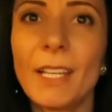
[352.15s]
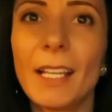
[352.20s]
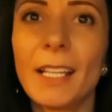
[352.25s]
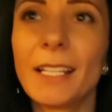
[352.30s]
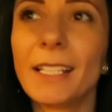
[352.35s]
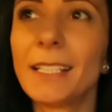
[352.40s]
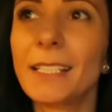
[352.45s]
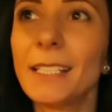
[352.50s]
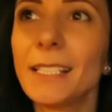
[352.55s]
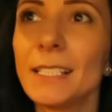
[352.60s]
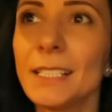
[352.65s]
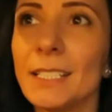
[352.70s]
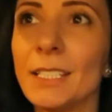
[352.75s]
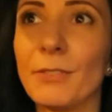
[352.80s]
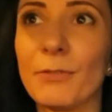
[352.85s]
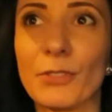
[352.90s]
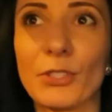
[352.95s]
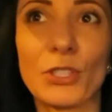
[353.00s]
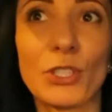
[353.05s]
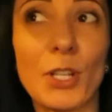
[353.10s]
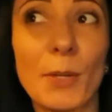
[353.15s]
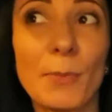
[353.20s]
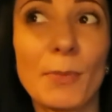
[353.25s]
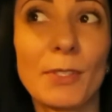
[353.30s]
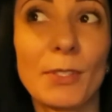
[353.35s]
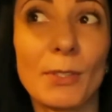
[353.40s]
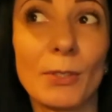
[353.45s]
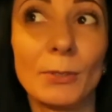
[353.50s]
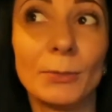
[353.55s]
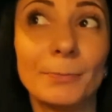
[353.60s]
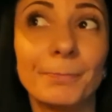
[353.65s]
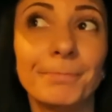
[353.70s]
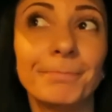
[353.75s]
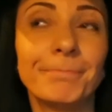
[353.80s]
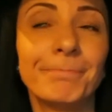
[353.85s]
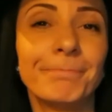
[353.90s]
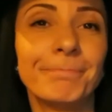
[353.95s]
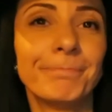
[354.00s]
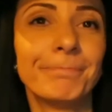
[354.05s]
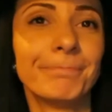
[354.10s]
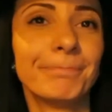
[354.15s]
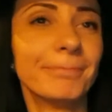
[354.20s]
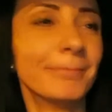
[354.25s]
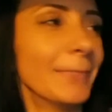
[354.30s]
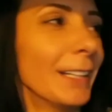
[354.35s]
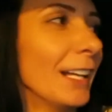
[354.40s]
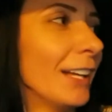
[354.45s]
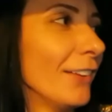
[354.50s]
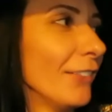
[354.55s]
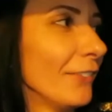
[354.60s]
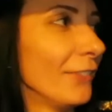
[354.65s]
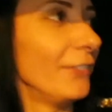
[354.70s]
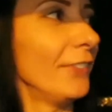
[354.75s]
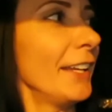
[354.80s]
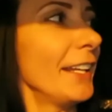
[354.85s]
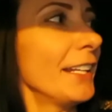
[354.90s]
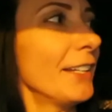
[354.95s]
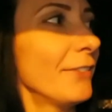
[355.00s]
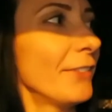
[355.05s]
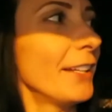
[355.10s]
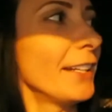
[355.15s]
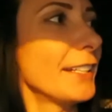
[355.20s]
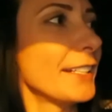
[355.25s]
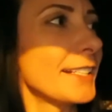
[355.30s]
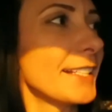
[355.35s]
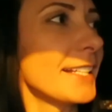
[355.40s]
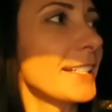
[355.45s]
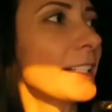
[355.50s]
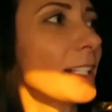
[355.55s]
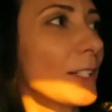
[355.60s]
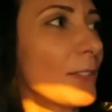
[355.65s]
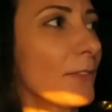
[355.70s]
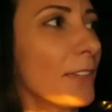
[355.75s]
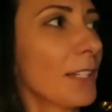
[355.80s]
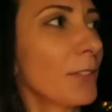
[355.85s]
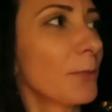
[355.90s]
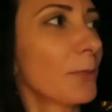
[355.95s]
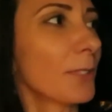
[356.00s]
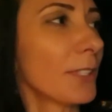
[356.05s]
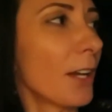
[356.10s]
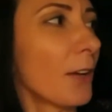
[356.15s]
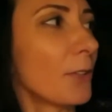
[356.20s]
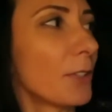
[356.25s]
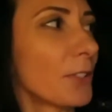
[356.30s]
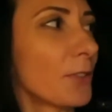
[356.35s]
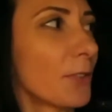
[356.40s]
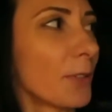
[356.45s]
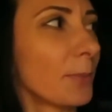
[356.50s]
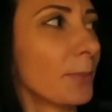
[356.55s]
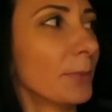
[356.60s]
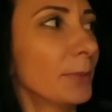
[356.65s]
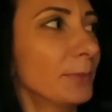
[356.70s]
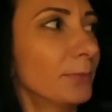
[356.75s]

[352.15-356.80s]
in different shops. So very, very satisfied with our trip.